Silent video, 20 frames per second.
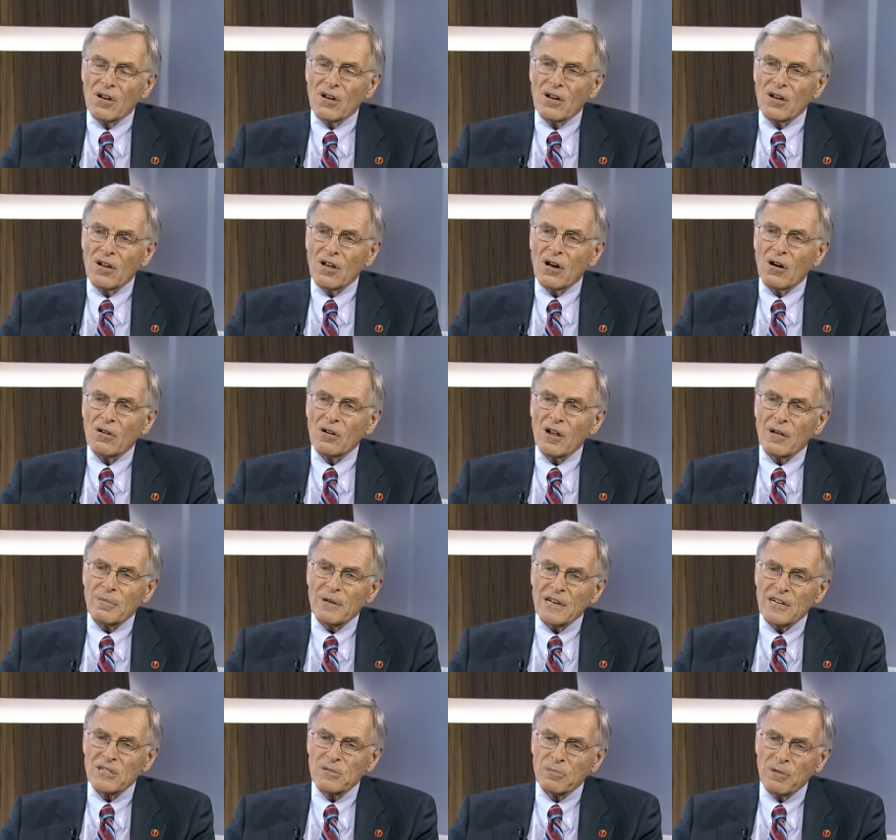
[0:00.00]
true? No, let
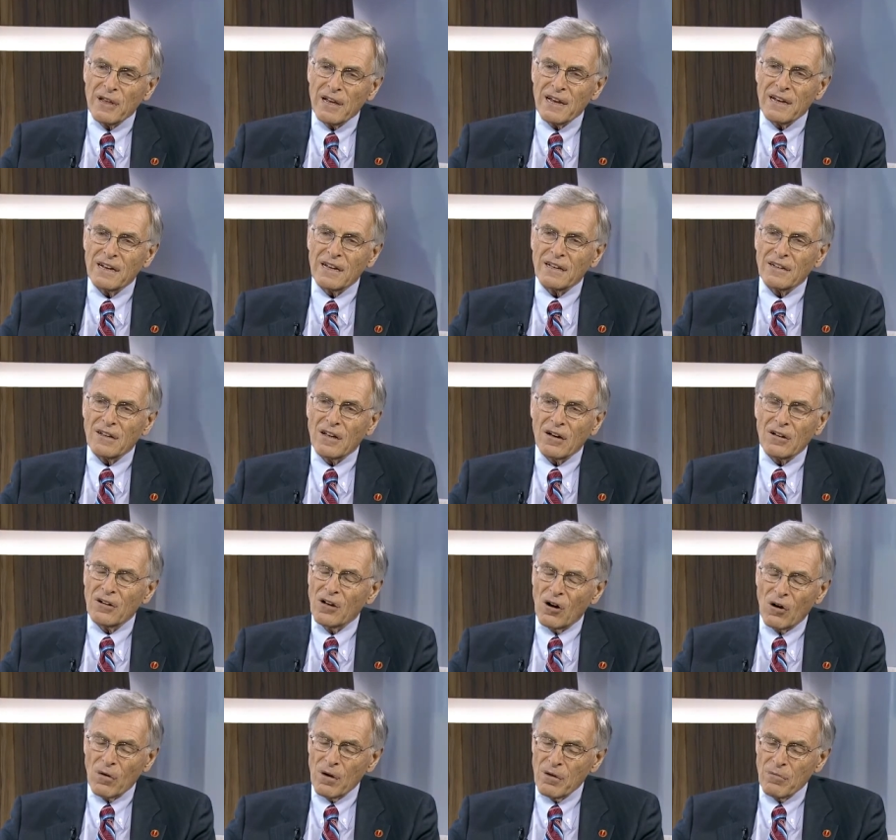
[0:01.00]
me explain. That, that's an no,
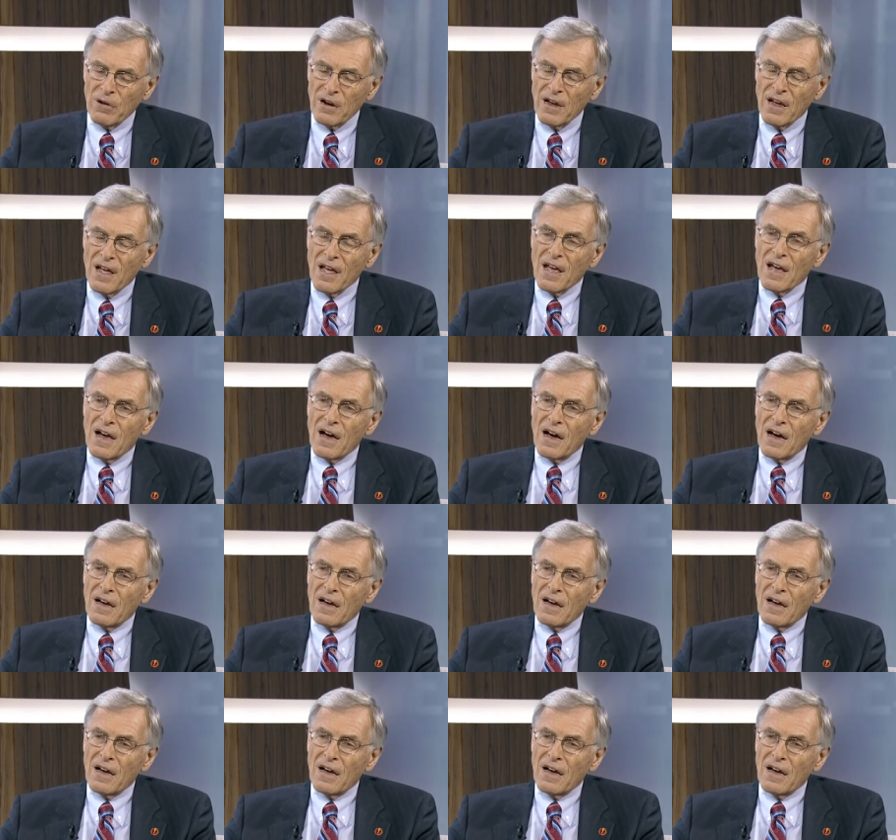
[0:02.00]
abuse no, of we, money, right?